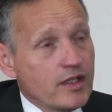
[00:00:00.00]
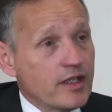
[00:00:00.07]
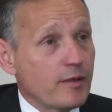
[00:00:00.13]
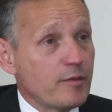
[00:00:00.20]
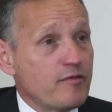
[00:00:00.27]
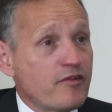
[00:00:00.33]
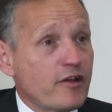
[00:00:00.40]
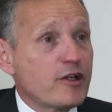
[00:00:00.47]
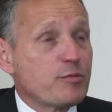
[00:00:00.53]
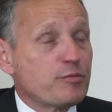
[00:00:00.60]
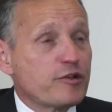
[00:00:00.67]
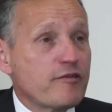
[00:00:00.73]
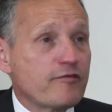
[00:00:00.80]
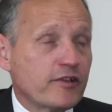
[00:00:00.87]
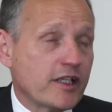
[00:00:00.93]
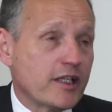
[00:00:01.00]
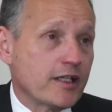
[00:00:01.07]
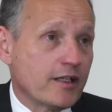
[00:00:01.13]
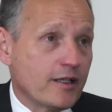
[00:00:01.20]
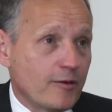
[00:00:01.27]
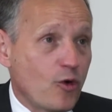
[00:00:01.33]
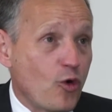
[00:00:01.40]
Yeah, very
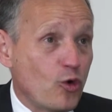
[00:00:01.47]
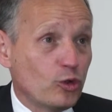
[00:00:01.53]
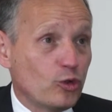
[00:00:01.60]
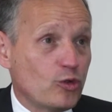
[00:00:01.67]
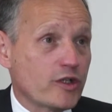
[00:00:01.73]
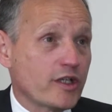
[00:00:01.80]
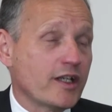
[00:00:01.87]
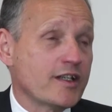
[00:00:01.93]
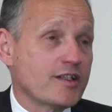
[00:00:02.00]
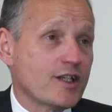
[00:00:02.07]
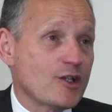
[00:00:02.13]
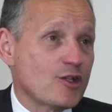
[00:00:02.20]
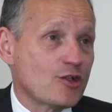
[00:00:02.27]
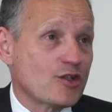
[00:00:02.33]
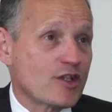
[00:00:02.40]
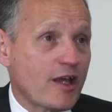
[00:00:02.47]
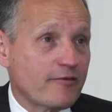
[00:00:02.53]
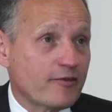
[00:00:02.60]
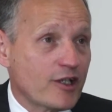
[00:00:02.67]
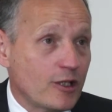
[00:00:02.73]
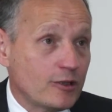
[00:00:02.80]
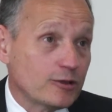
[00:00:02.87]
briefly, all organisations
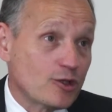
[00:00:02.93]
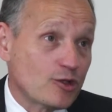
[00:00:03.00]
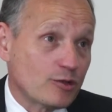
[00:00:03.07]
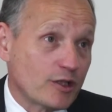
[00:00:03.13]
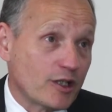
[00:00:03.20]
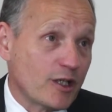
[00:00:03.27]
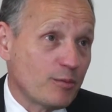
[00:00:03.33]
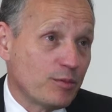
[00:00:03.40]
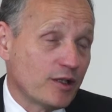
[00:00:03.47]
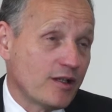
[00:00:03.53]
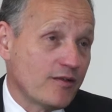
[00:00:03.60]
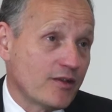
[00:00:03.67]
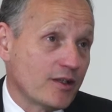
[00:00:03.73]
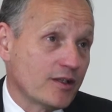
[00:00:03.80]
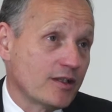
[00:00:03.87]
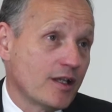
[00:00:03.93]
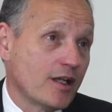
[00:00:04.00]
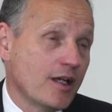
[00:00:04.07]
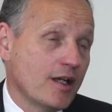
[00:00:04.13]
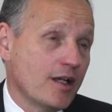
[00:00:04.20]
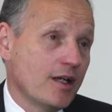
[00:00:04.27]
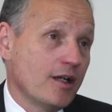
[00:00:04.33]
have culture, and I believe that
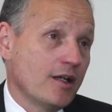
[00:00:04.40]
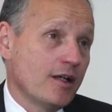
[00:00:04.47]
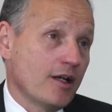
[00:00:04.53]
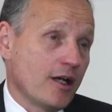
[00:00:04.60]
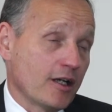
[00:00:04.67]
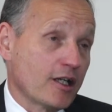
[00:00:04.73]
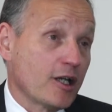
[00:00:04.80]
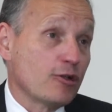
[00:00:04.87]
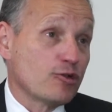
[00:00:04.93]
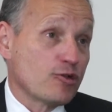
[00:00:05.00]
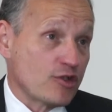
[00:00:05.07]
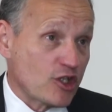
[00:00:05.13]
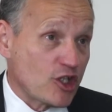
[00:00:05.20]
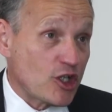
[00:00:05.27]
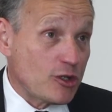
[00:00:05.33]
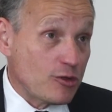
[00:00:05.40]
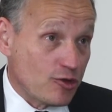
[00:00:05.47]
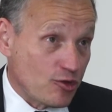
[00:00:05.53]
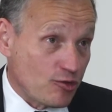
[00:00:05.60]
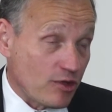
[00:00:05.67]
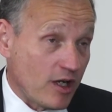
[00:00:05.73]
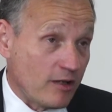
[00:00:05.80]
culture is a
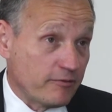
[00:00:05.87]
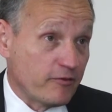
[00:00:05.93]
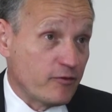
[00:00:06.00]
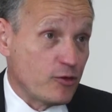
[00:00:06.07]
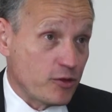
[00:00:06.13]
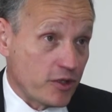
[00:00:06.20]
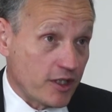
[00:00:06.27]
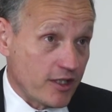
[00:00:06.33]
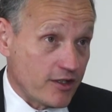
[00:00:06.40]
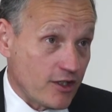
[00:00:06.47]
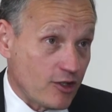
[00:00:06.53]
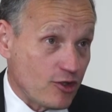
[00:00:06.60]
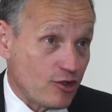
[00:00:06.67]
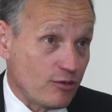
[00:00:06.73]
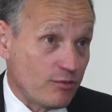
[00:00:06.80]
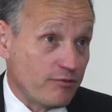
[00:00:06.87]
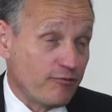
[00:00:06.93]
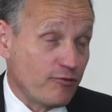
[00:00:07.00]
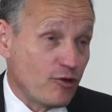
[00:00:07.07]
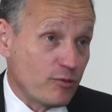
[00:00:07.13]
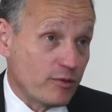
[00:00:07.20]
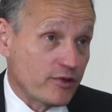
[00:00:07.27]
huge driver of organisational
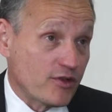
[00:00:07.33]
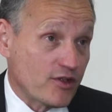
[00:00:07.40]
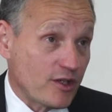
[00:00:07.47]
performance.